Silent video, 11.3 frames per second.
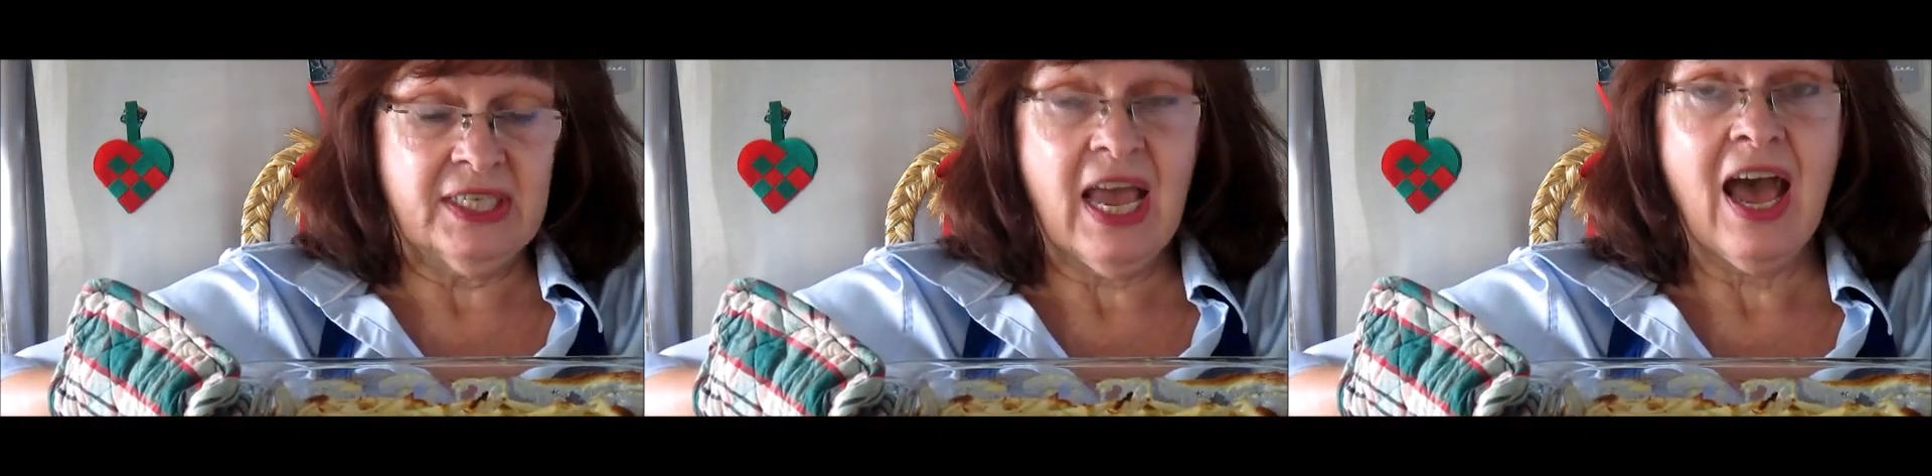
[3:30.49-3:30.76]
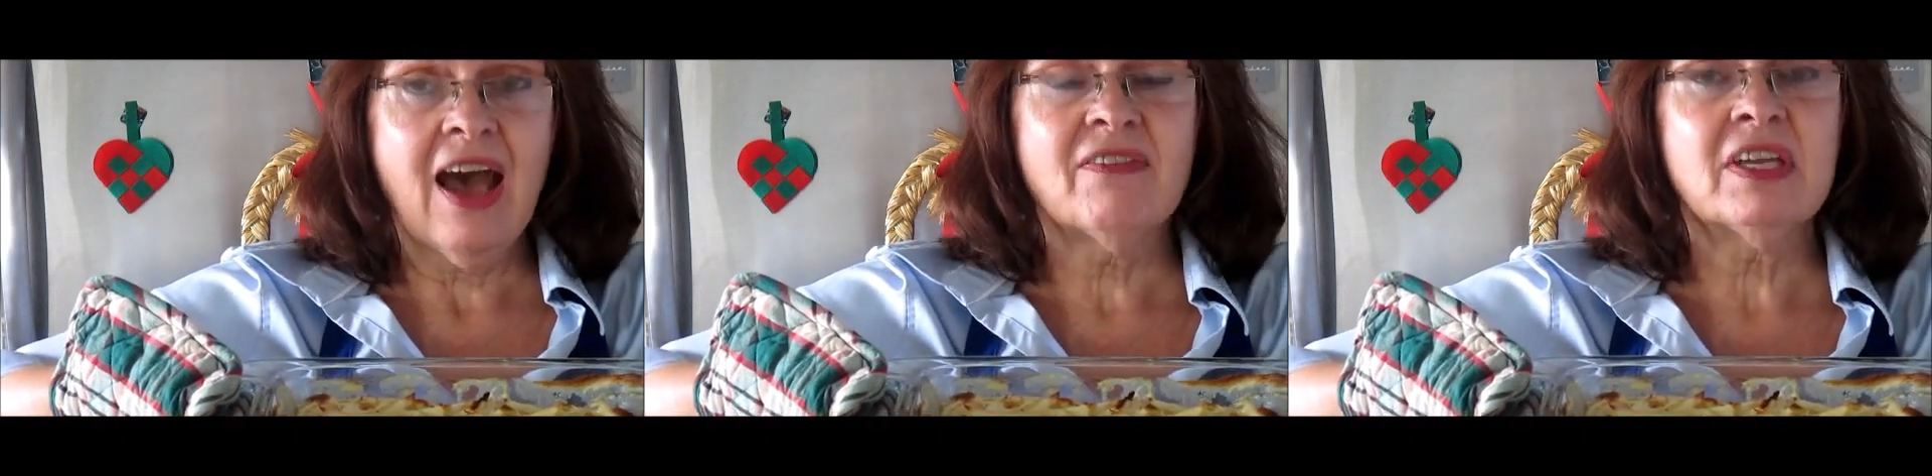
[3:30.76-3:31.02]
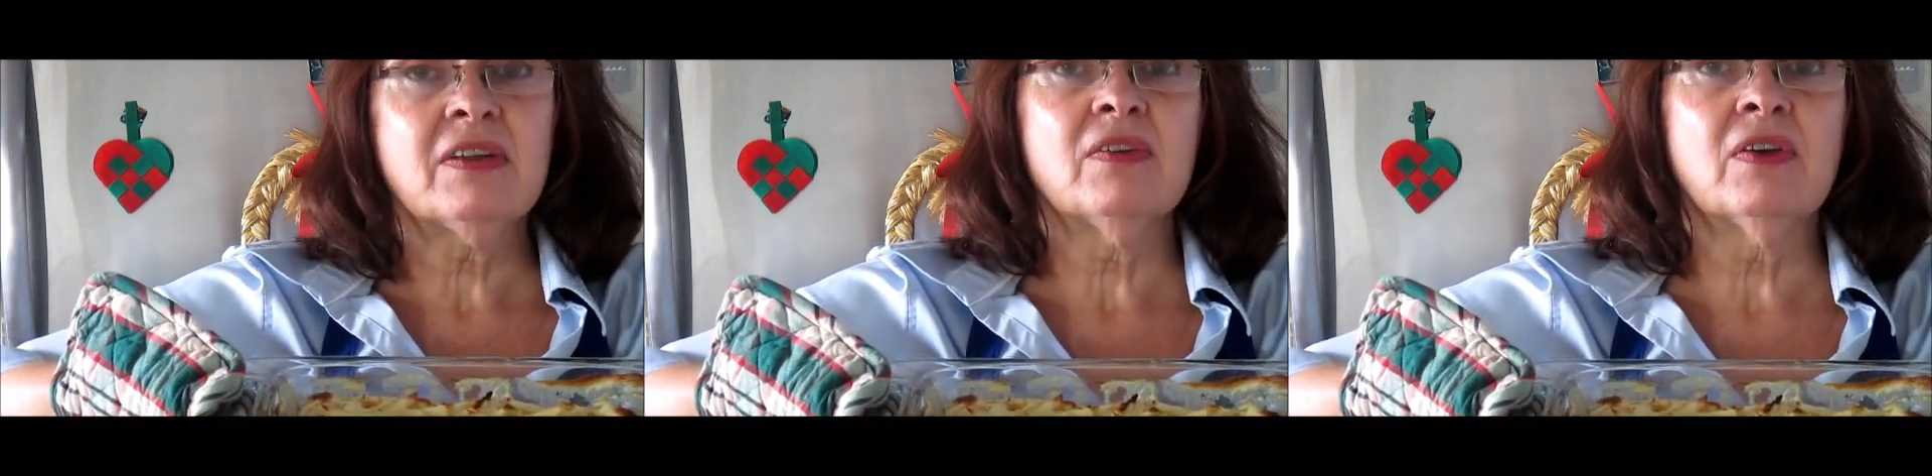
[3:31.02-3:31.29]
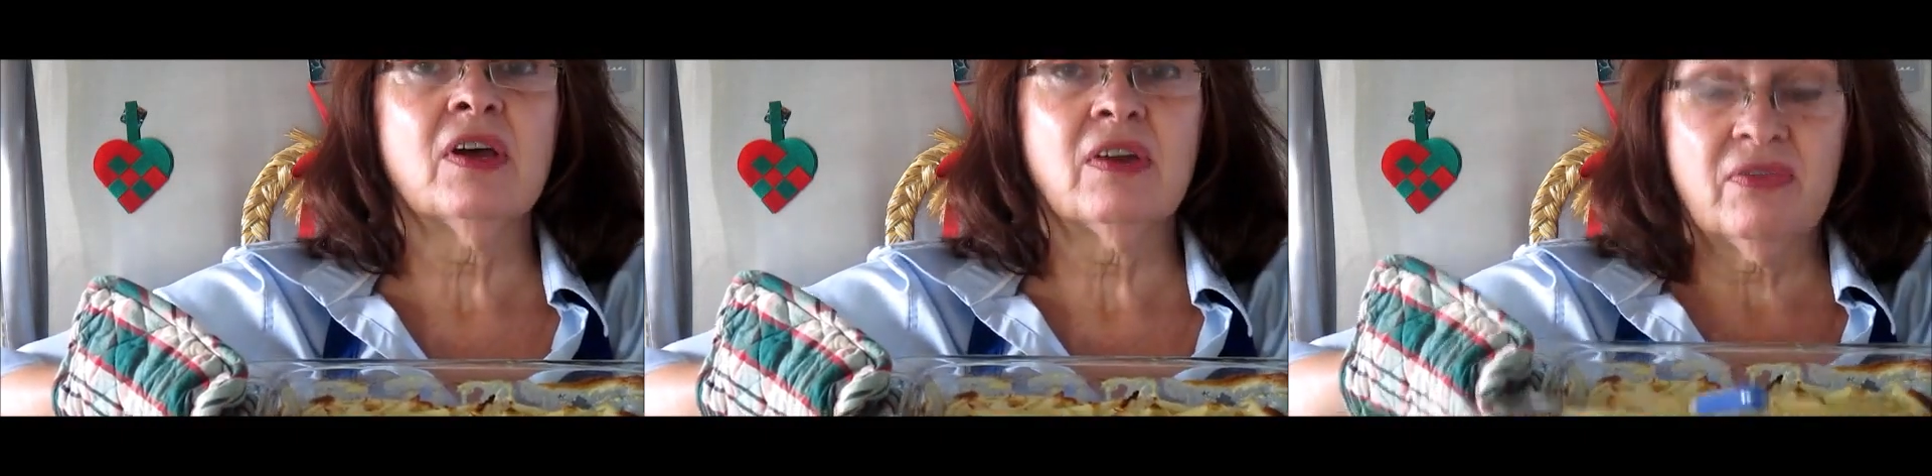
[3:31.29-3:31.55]
to have it
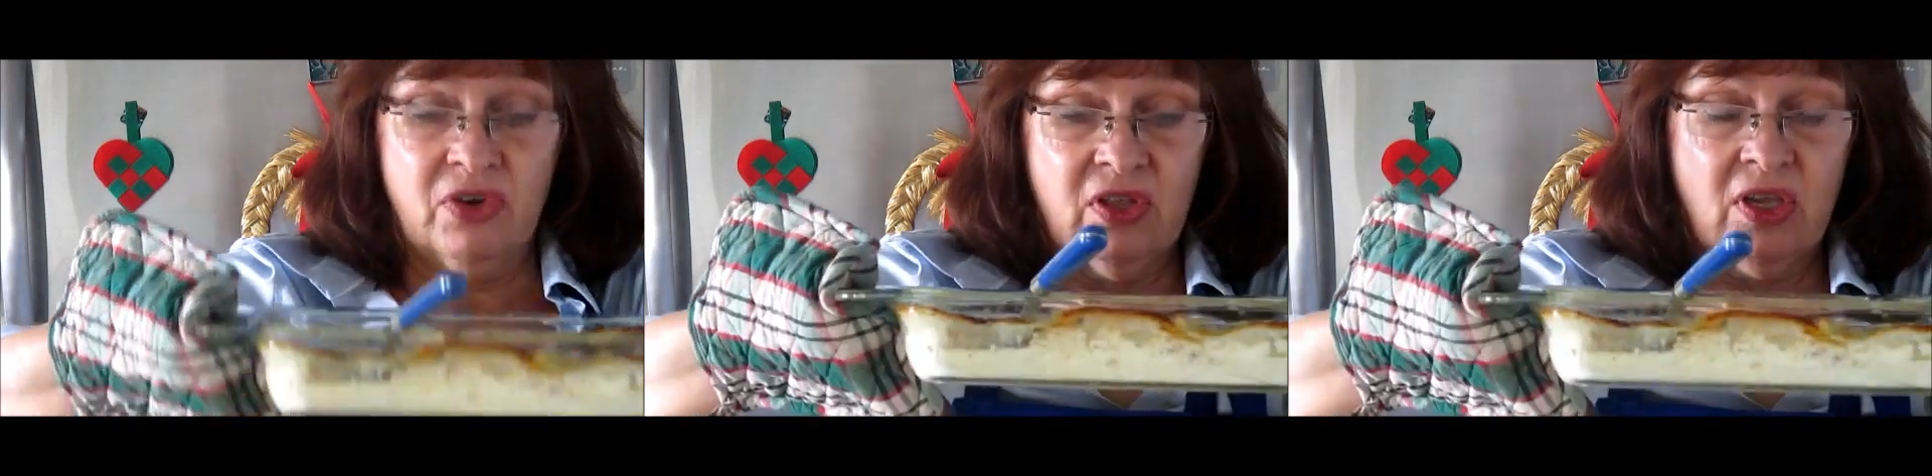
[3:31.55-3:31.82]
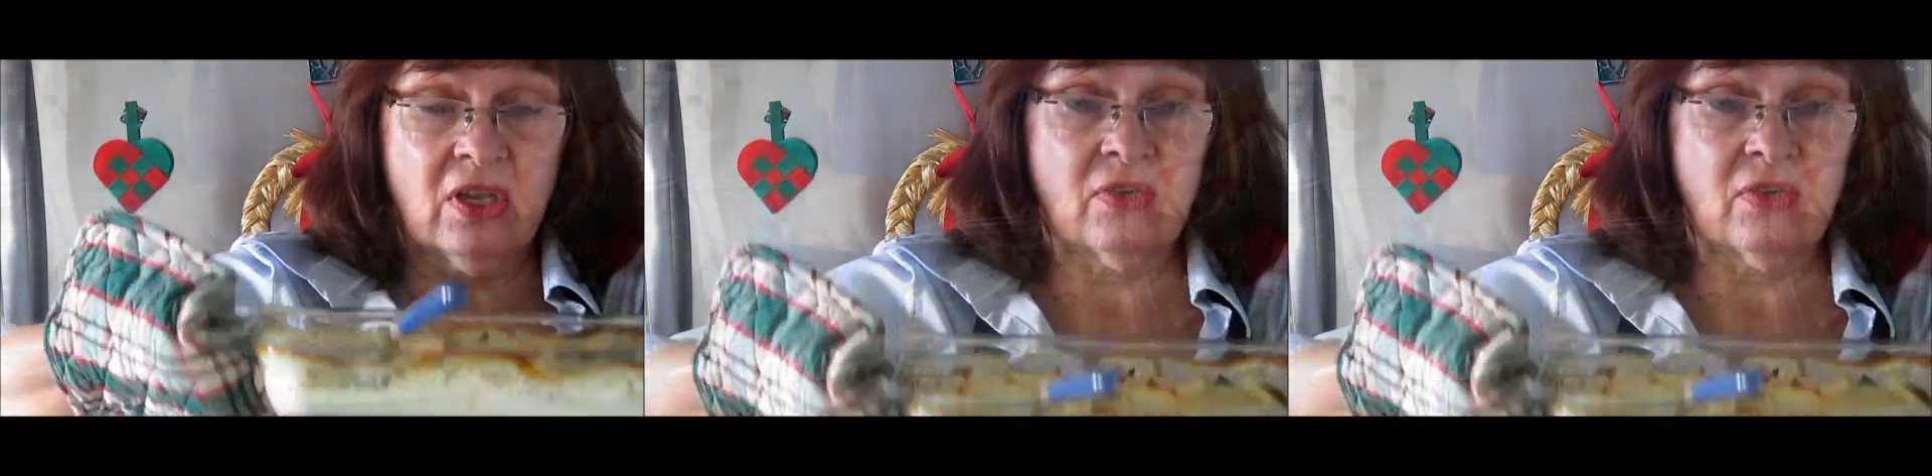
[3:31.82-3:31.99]
for the